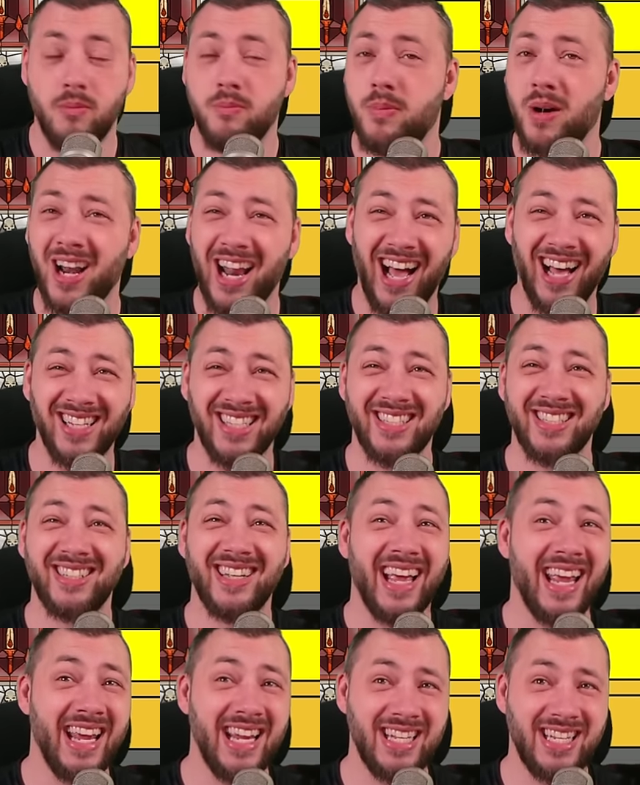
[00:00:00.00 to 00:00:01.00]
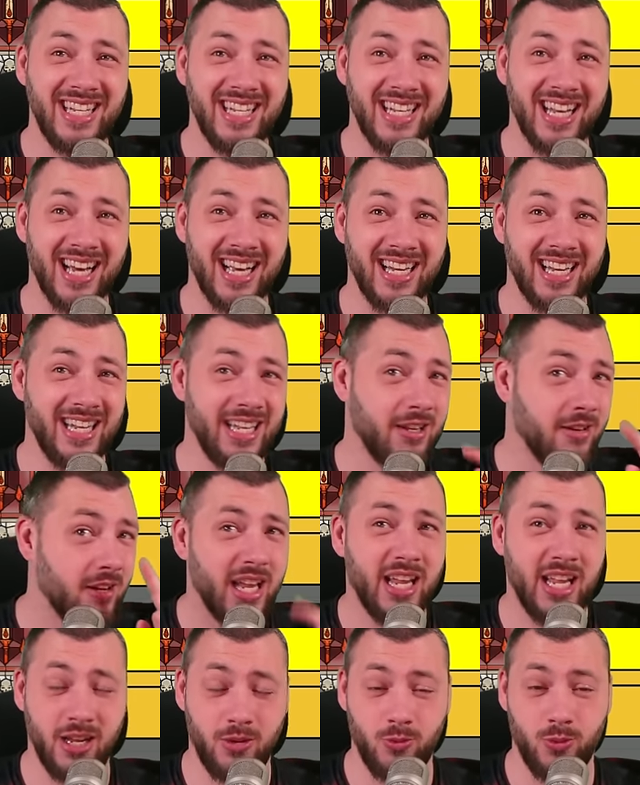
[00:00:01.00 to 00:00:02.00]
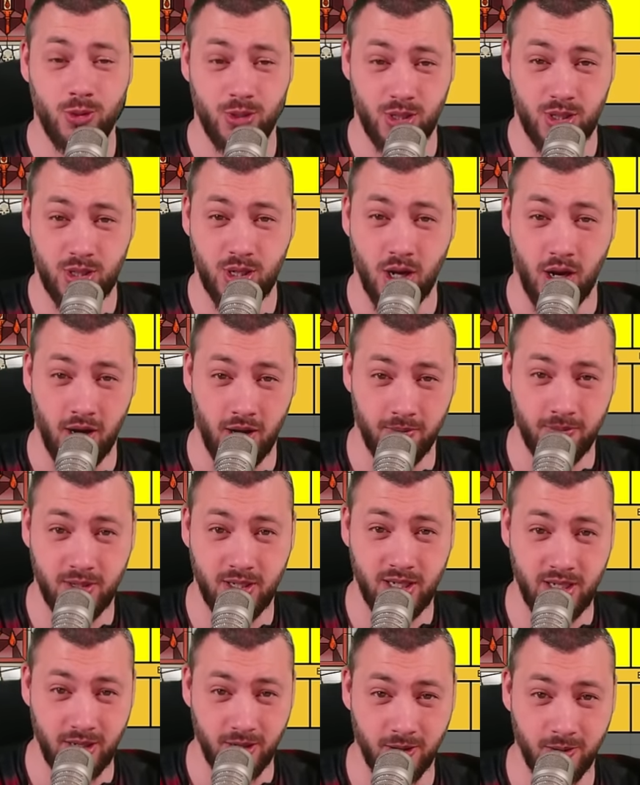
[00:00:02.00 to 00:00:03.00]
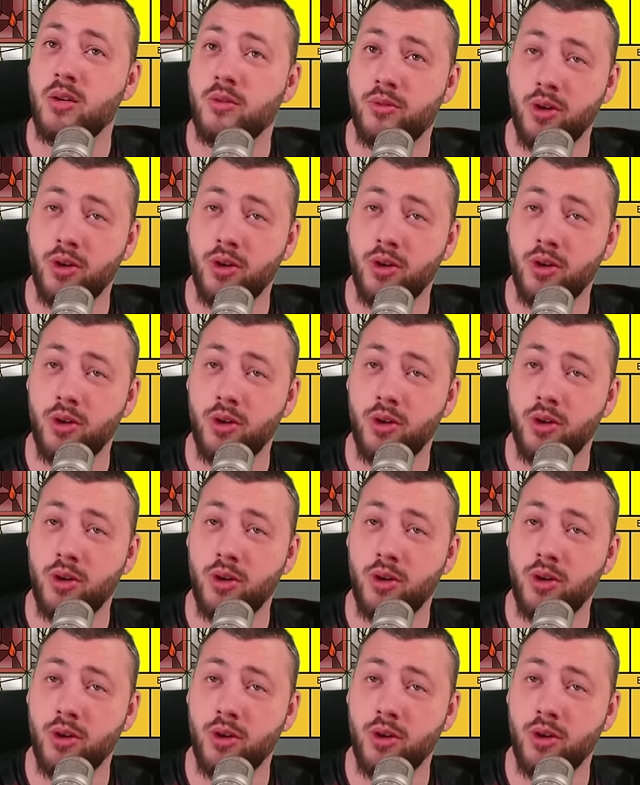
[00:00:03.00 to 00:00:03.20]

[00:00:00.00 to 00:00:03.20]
But until 1890, it was top tier.